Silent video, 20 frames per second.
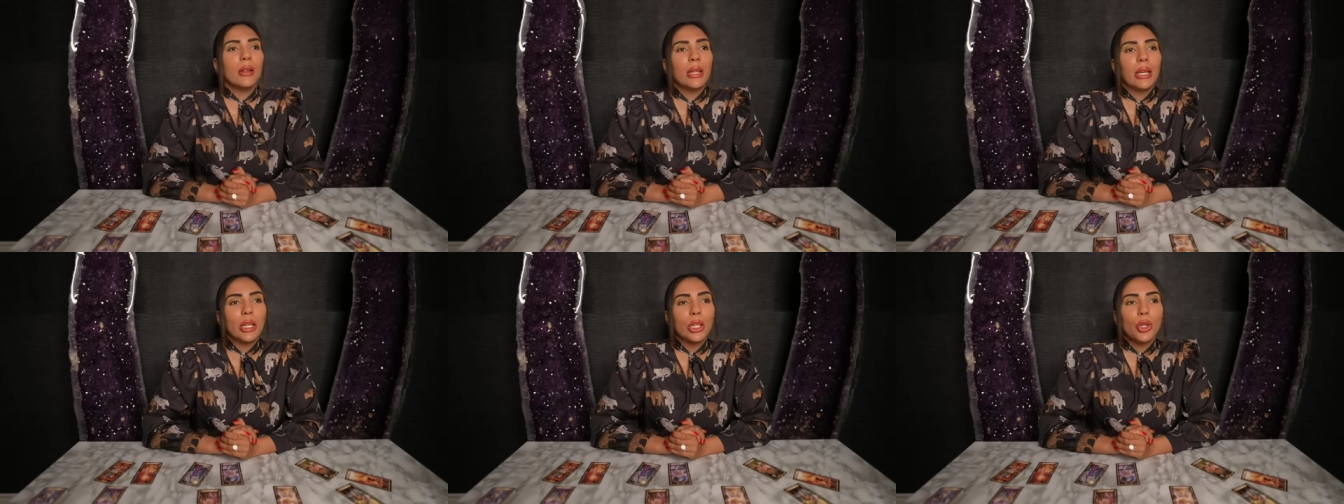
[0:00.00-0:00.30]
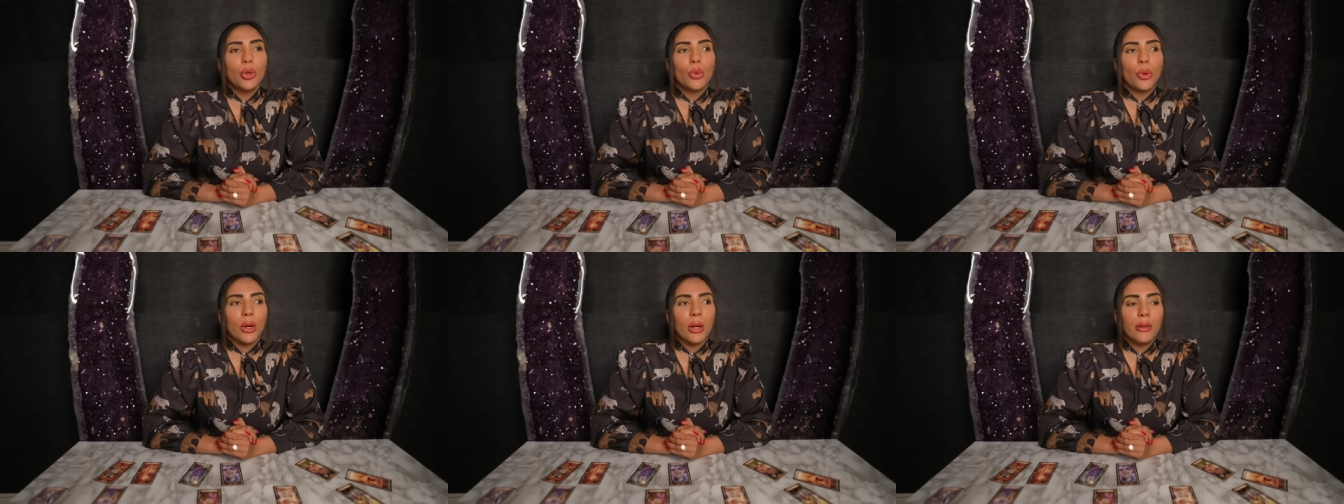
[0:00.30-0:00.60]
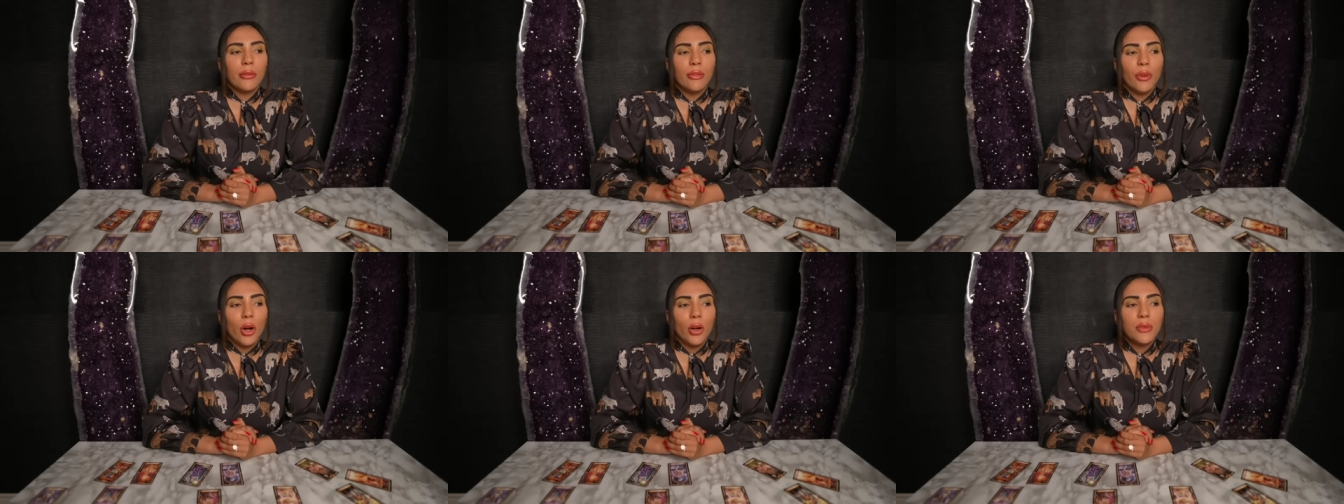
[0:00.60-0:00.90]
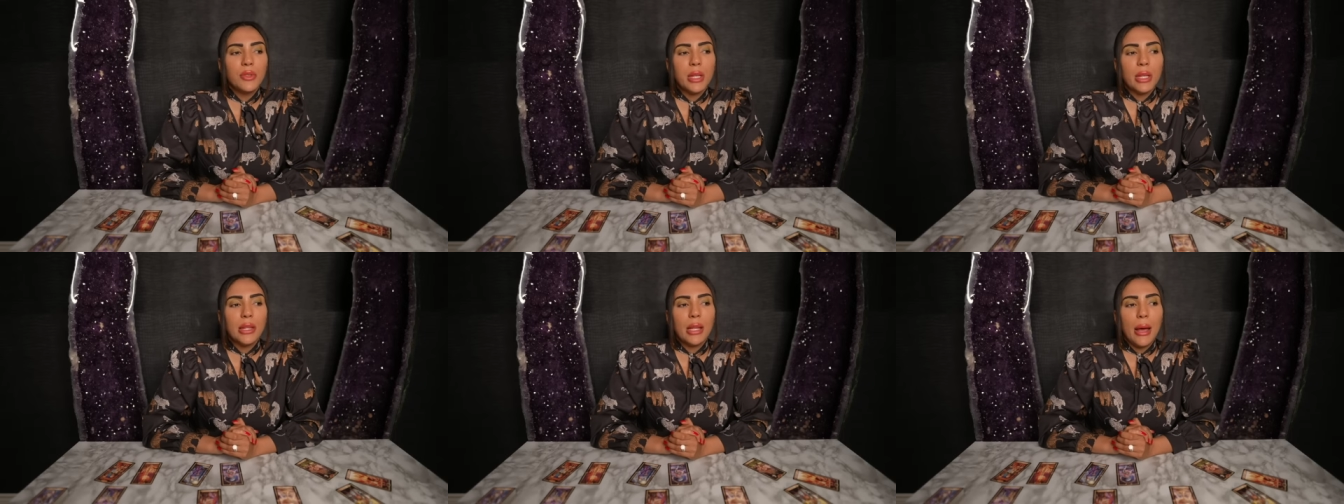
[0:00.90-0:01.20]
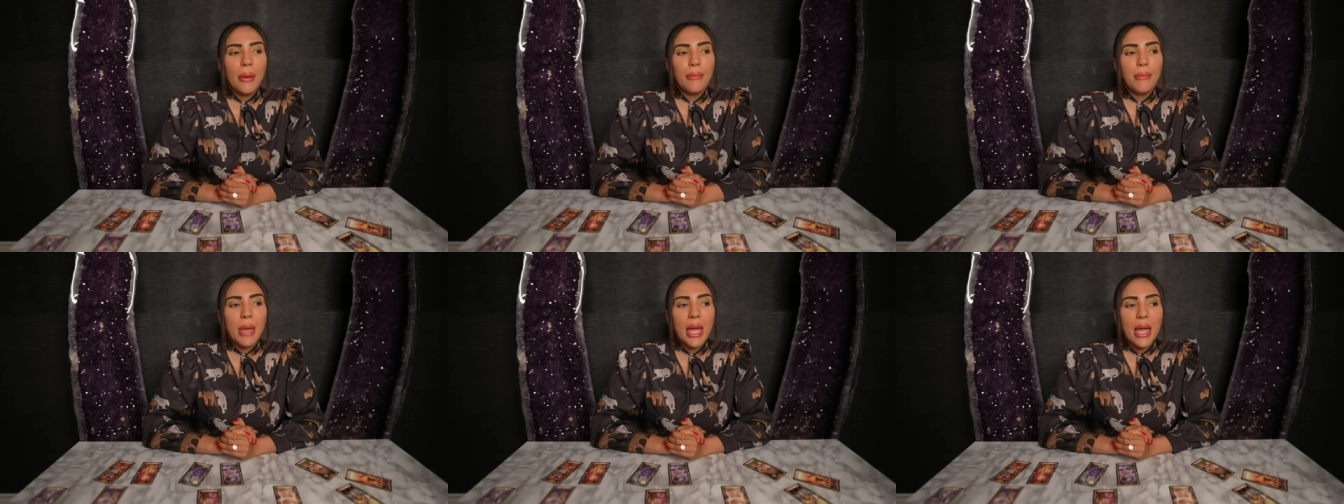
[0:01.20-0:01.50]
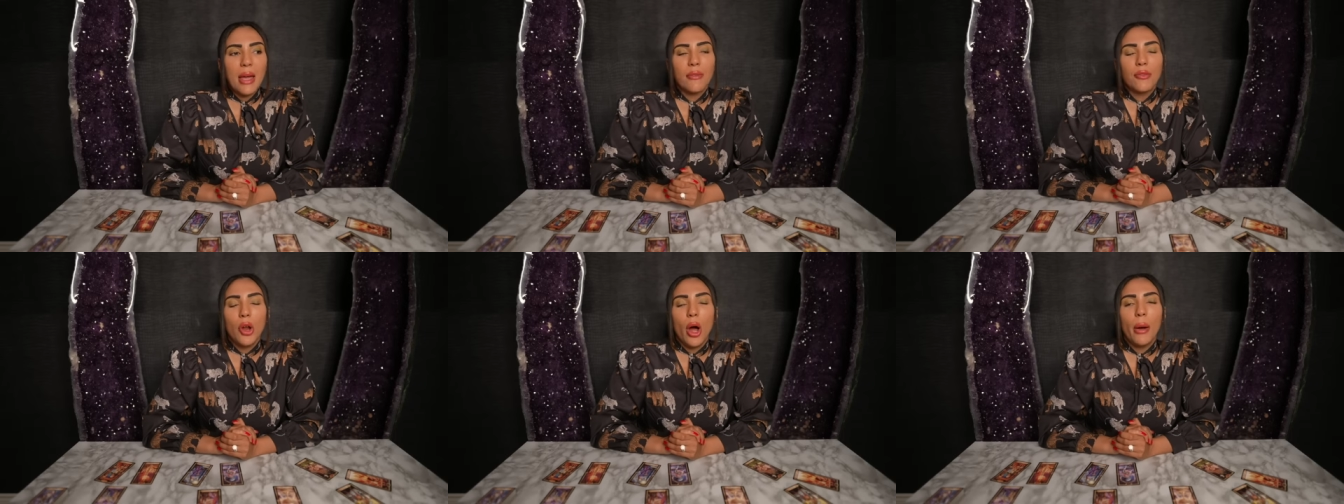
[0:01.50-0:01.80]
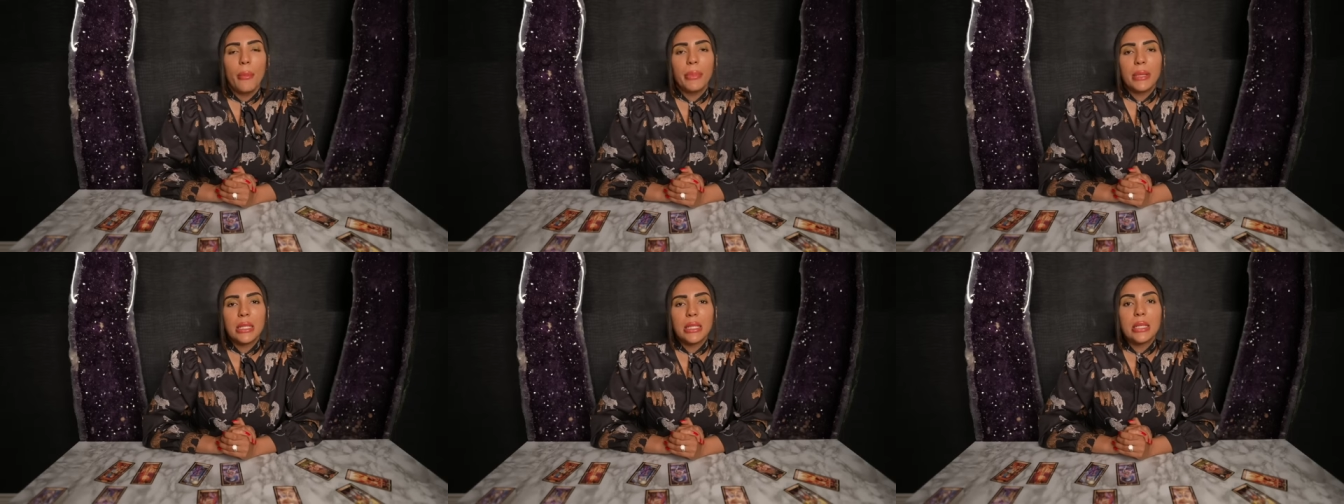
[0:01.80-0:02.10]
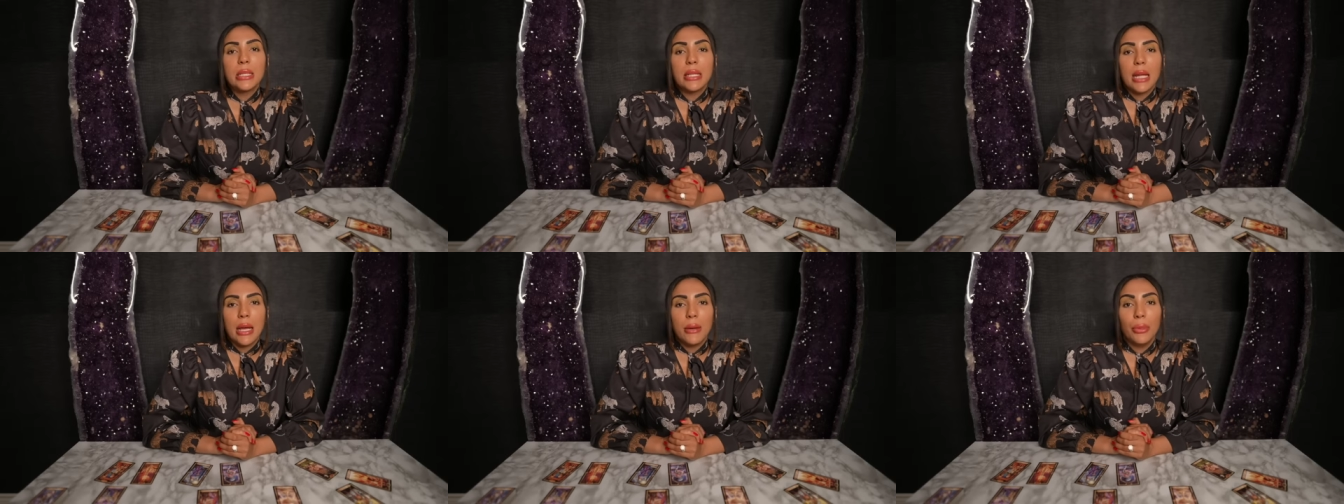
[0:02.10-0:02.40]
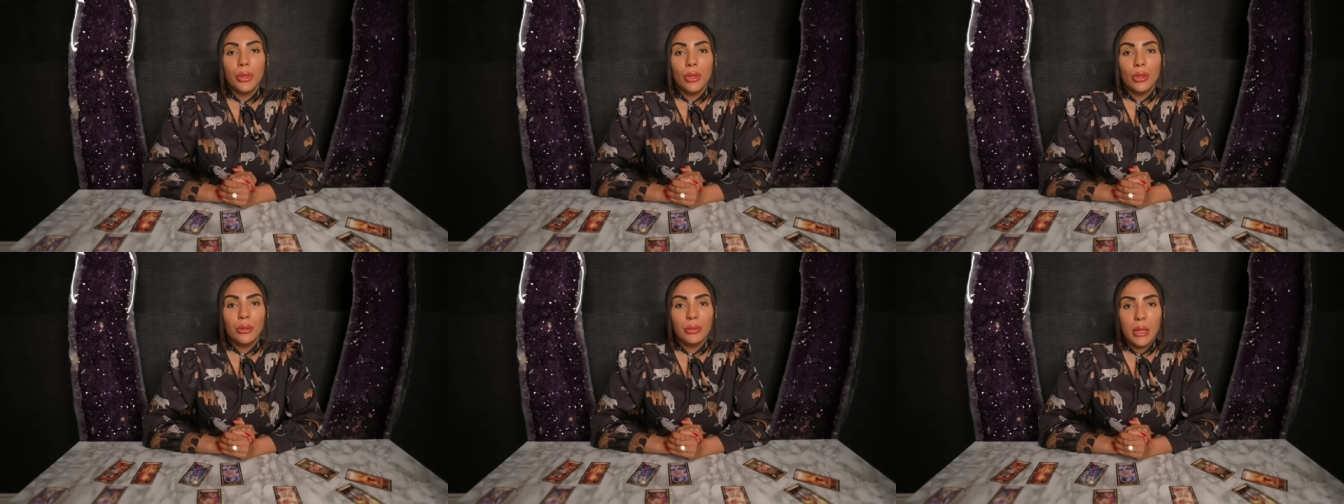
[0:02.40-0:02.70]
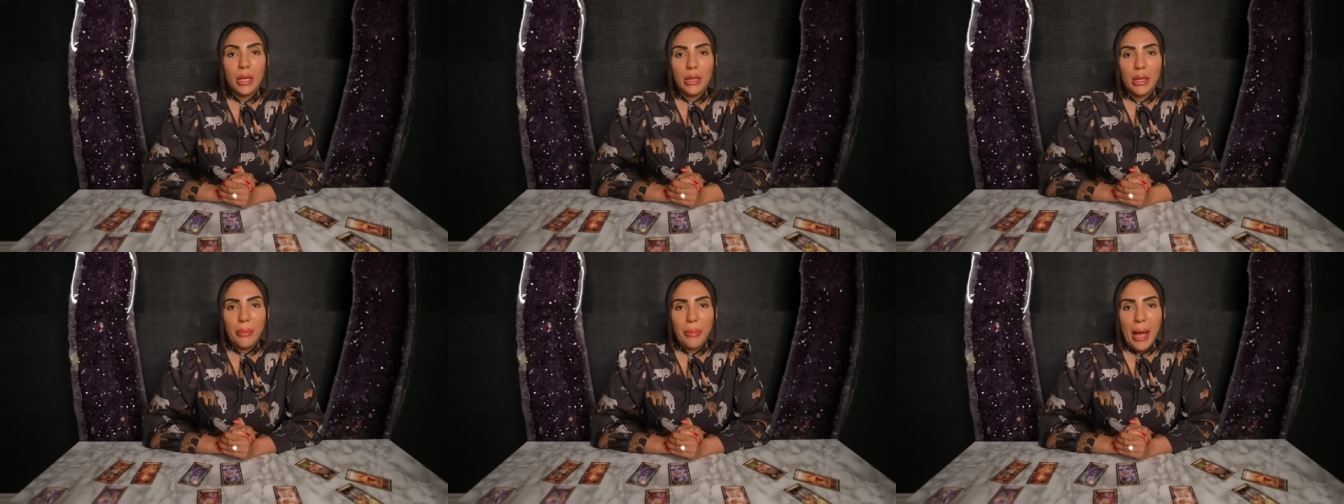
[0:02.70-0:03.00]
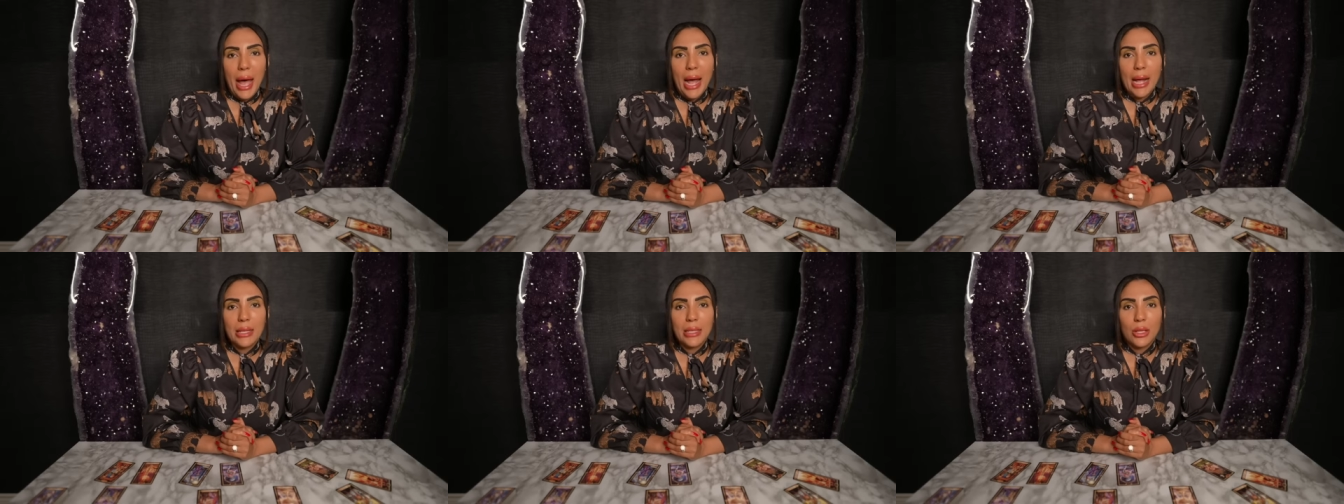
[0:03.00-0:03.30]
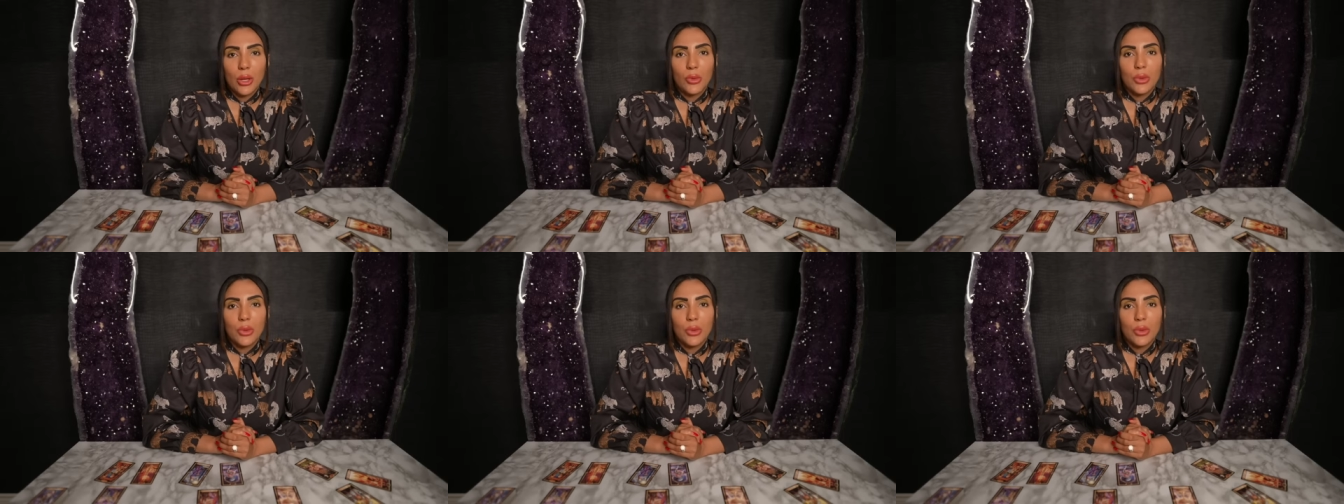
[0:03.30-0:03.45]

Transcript: that you were involved in that may have not been stable in the past.